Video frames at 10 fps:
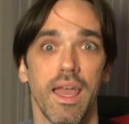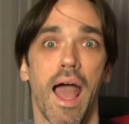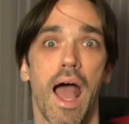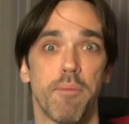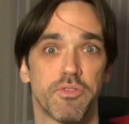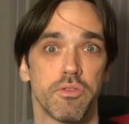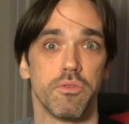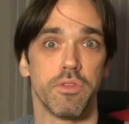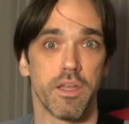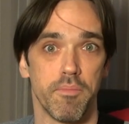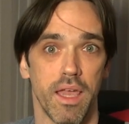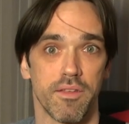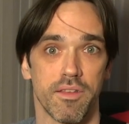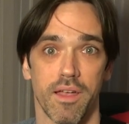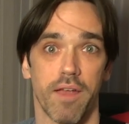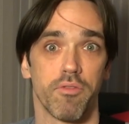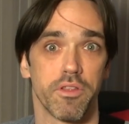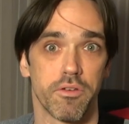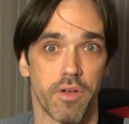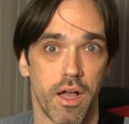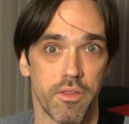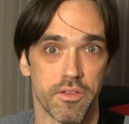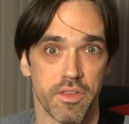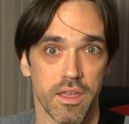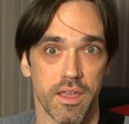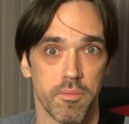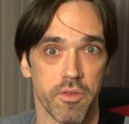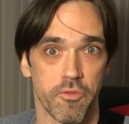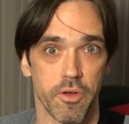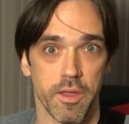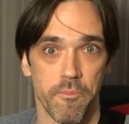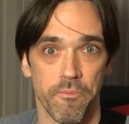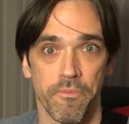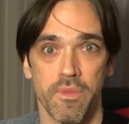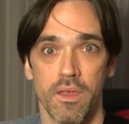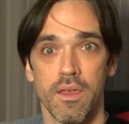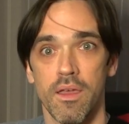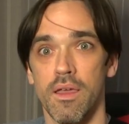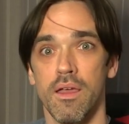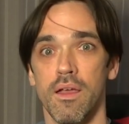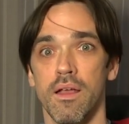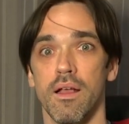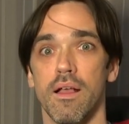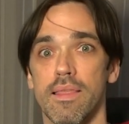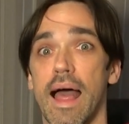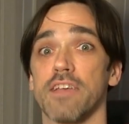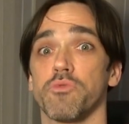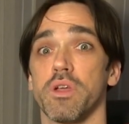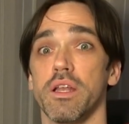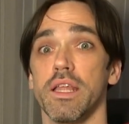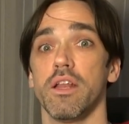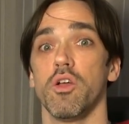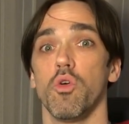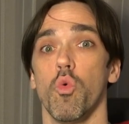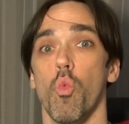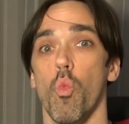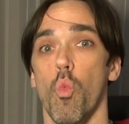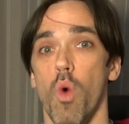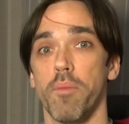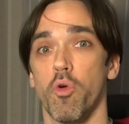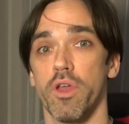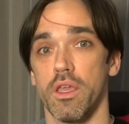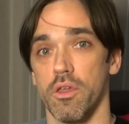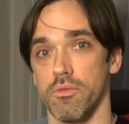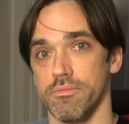Absolutely amazing. I really don't know how this thing can be free. Last, we're going to need one more EQ.